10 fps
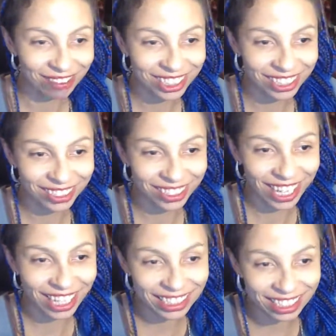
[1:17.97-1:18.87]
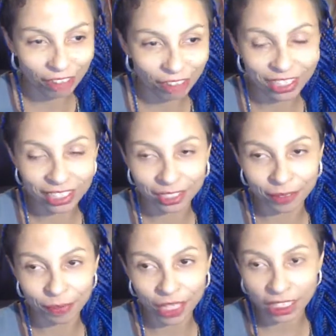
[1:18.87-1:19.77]
So 8 of
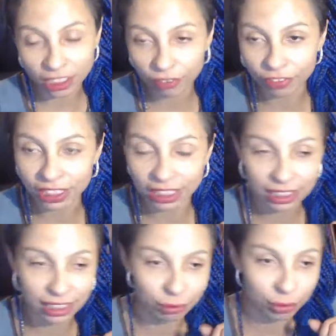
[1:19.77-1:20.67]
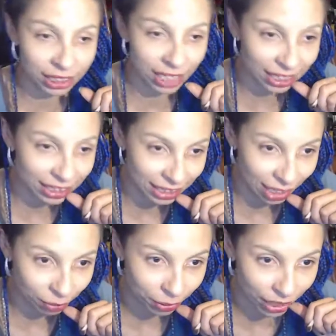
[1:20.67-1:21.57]
the 16 personality
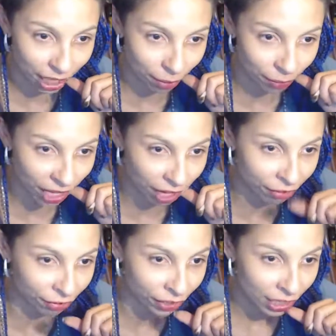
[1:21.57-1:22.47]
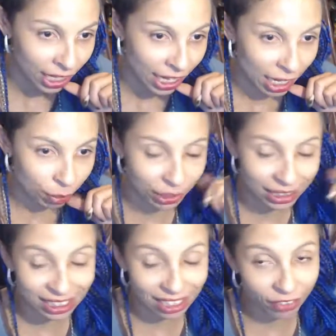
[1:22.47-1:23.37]
types have a
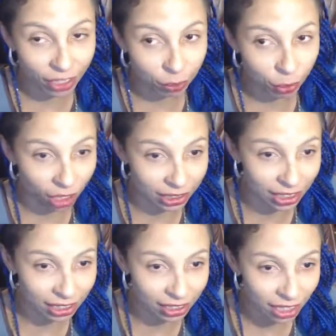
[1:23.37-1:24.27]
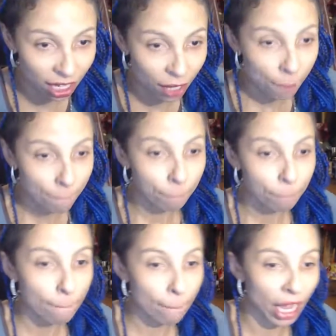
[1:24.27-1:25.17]
perceiving process,
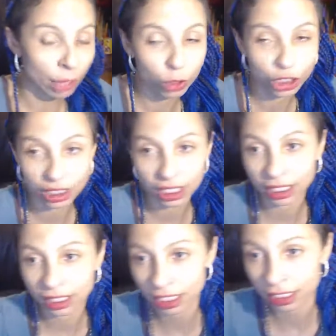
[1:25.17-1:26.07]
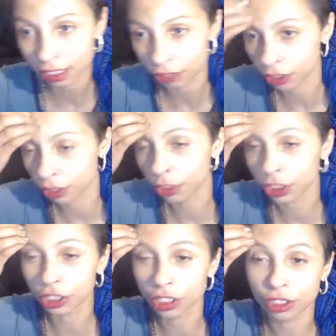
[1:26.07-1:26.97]
which is either sensing or
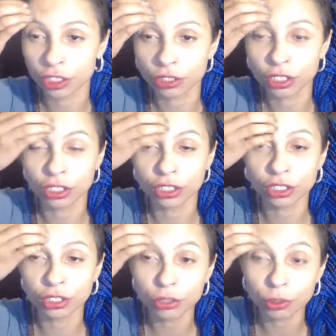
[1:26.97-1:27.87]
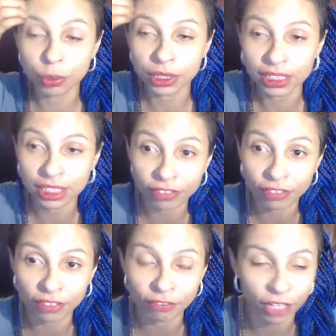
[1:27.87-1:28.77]
intuition, because those are the 2
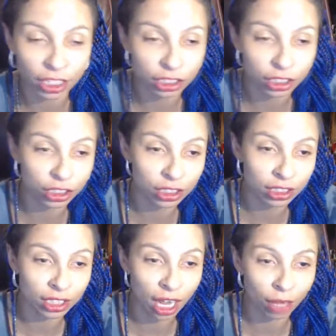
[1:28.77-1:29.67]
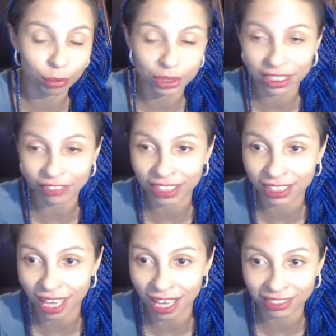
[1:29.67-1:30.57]
perceiving
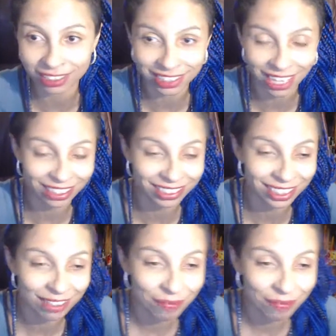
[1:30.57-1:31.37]
perceiving styles.